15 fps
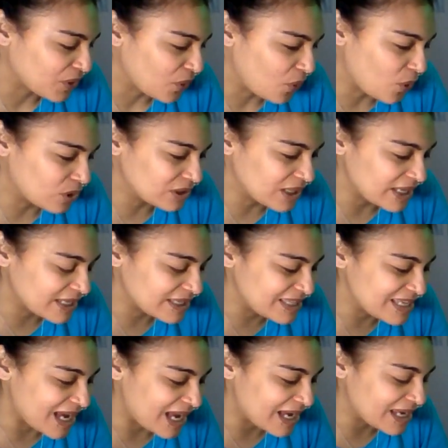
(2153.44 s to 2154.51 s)
Or like the
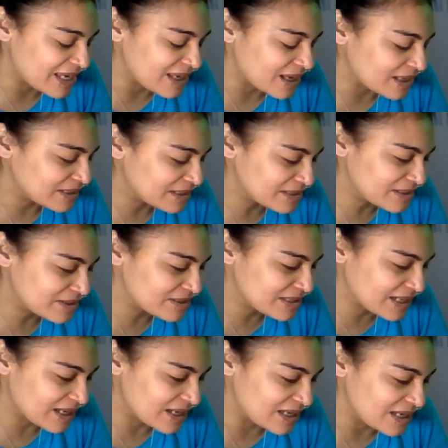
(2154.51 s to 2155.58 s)
there's
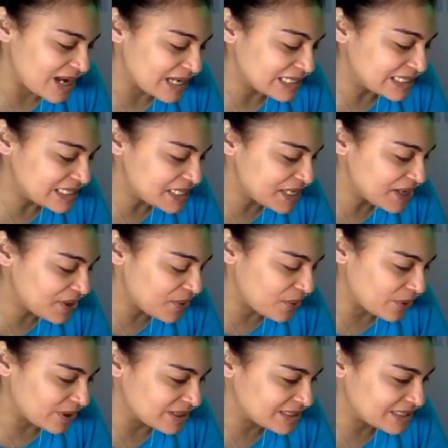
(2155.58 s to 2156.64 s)
like an idea
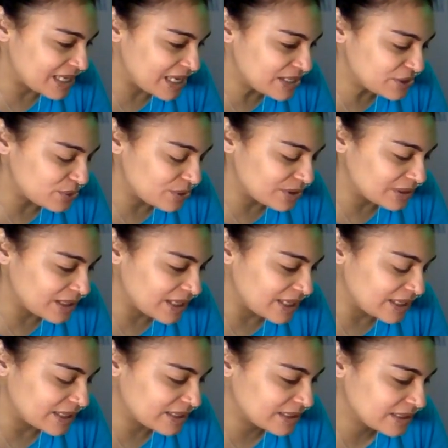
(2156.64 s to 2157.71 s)
or a sense or
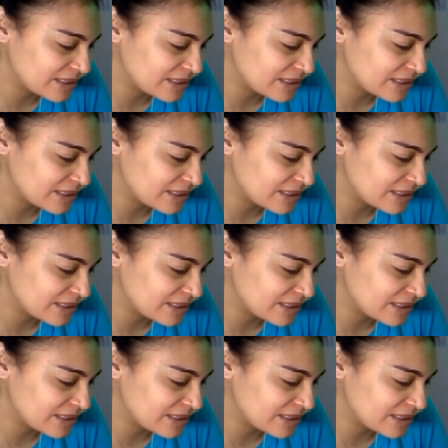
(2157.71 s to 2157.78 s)
like